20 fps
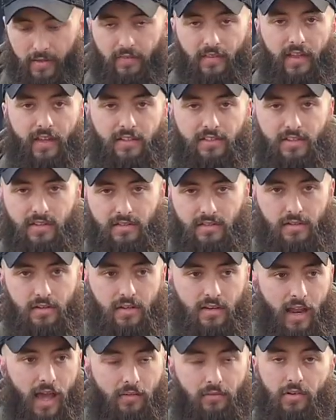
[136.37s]
it in there just so you
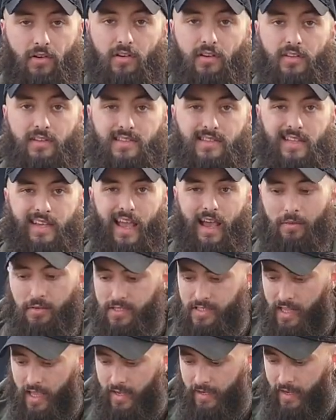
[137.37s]
can have a look and see how
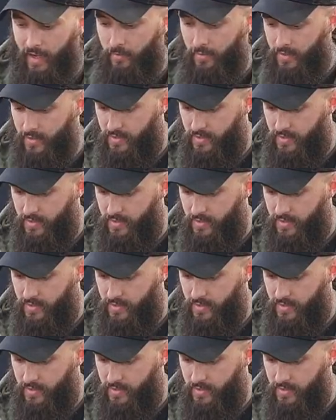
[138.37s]
it's laid out